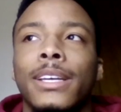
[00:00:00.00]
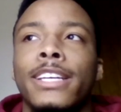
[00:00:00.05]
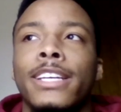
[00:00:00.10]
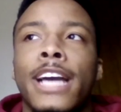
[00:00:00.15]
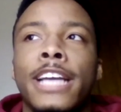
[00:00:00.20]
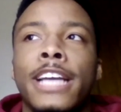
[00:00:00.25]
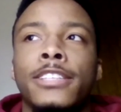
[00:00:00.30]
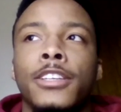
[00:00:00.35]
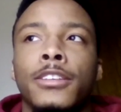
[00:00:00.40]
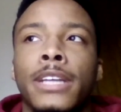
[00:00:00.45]

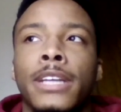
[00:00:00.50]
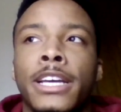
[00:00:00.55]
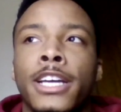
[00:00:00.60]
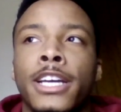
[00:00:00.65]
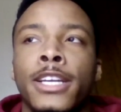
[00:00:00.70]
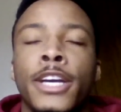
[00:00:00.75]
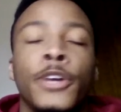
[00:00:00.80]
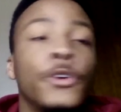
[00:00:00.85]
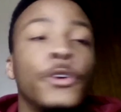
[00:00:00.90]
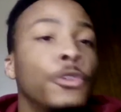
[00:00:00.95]
I took like a
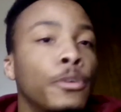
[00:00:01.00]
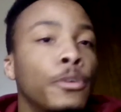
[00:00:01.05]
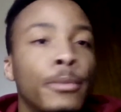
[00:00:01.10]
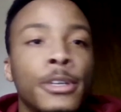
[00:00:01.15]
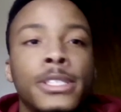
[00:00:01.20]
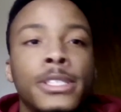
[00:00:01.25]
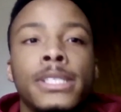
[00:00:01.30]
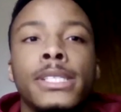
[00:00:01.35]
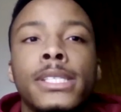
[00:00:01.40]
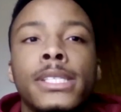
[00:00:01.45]
lot of
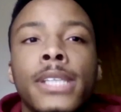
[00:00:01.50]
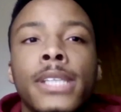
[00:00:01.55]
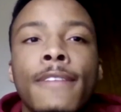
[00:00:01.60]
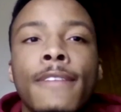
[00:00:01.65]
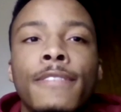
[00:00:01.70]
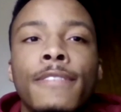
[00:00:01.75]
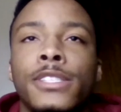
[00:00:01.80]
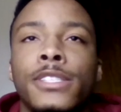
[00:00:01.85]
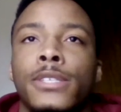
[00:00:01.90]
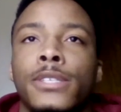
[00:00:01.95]
Ubers and stuff,
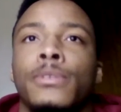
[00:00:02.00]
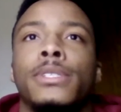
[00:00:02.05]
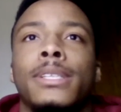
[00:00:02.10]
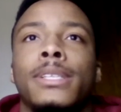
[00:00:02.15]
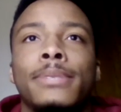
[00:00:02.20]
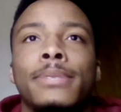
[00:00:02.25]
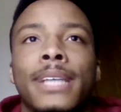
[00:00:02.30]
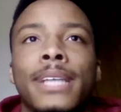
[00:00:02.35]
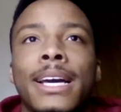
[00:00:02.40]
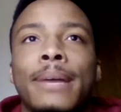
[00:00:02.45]
and so
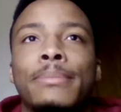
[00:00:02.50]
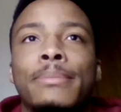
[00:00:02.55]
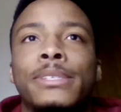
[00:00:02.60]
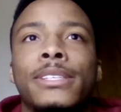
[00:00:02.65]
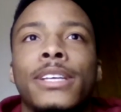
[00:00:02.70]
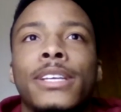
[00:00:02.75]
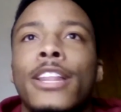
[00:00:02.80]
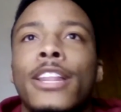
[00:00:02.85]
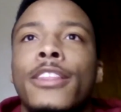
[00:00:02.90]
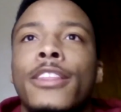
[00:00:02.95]
sometimes
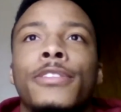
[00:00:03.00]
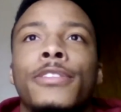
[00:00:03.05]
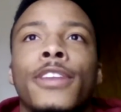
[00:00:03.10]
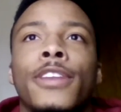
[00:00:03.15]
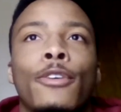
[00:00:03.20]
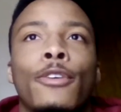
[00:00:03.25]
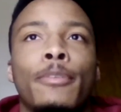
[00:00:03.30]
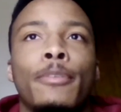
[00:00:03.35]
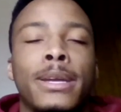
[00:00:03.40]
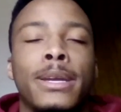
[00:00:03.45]

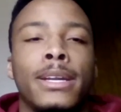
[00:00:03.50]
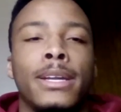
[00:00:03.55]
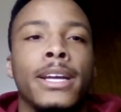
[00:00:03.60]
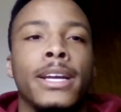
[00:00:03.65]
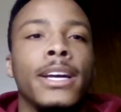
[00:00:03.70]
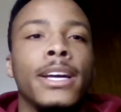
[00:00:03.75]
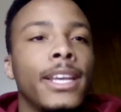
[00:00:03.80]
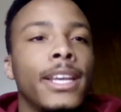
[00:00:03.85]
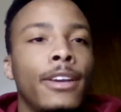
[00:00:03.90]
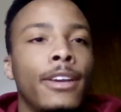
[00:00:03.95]
there would be like
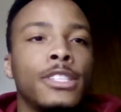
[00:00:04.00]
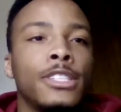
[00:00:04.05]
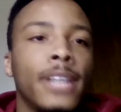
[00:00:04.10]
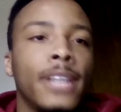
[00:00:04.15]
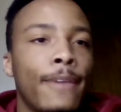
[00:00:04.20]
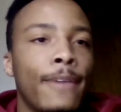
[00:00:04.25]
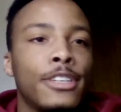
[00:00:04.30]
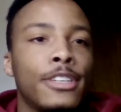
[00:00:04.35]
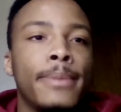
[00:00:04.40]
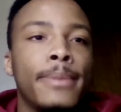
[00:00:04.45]
a huge
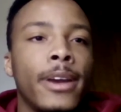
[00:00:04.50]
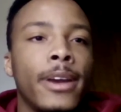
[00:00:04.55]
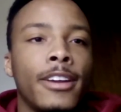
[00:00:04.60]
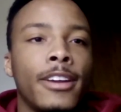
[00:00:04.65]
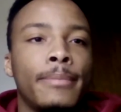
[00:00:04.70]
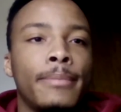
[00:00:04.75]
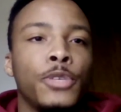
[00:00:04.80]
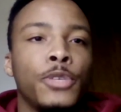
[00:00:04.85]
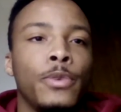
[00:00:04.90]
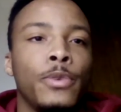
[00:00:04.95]
language barrier
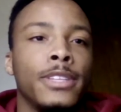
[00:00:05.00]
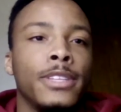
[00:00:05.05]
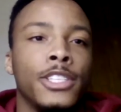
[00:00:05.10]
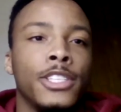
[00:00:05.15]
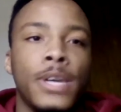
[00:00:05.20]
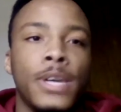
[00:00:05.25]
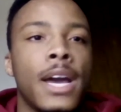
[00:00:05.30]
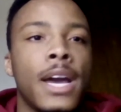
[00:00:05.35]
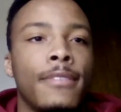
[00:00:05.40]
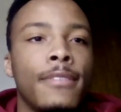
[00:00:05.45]
between the
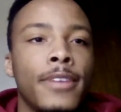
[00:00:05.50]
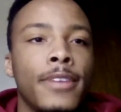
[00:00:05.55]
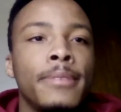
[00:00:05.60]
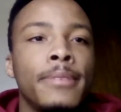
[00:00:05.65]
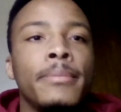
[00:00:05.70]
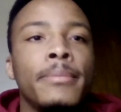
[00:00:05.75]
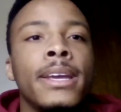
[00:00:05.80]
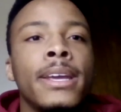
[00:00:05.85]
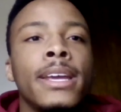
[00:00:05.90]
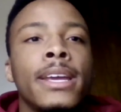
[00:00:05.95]
driver and
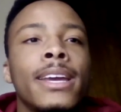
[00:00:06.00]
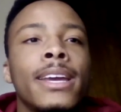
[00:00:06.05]
me.